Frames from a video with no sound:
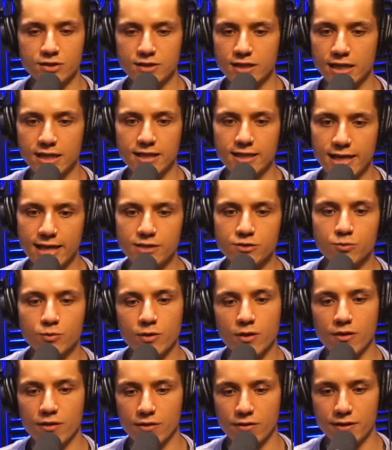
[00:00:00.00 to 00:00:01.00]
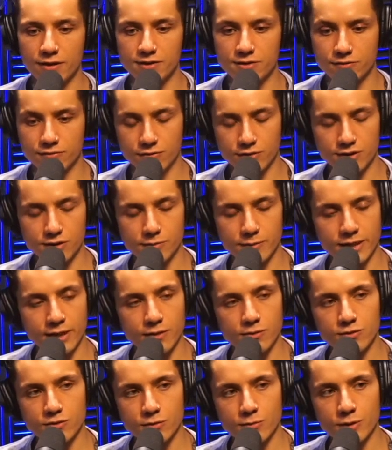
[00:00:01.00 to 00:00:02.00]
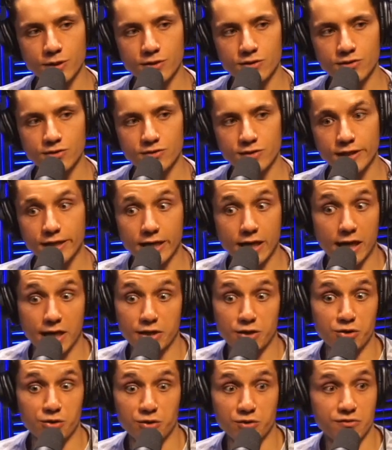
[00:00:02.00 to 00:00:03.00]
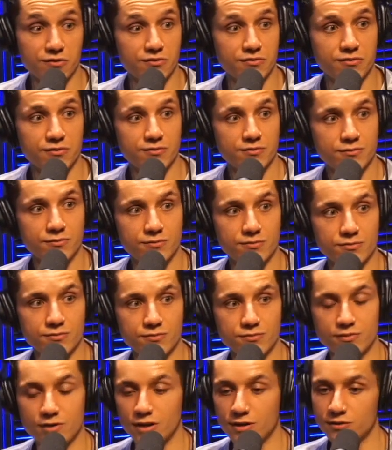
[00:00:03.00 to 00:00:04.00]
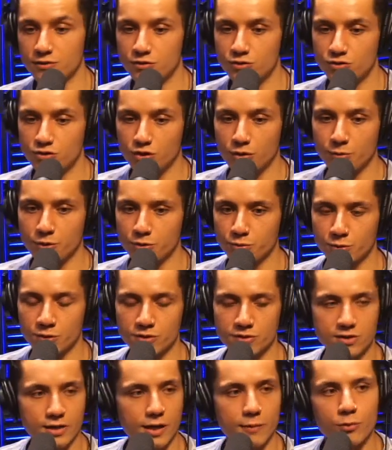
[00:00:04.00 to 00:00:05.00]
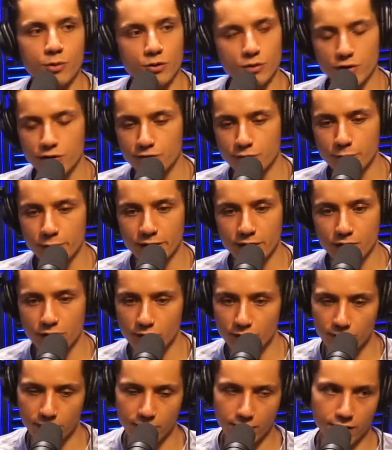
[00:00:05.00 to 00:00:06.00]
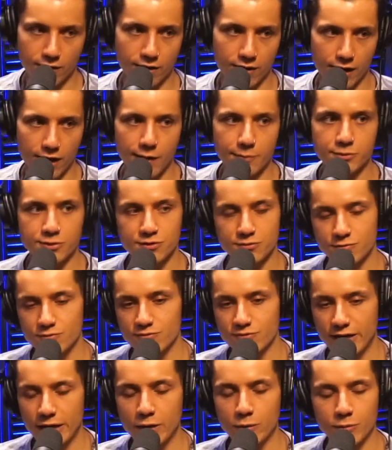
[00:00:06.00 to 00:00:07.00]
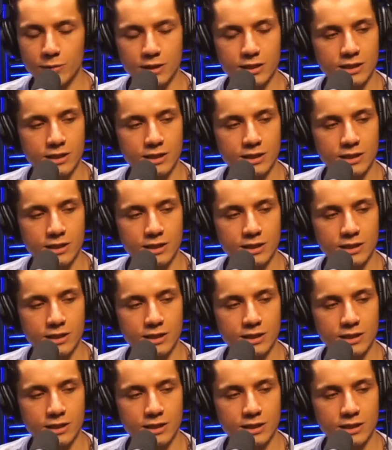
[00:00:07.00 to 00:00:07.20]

like, that's one of the things that freaks me out so much, is like, I could have done so much worse. I pulled over my car and the cops found me.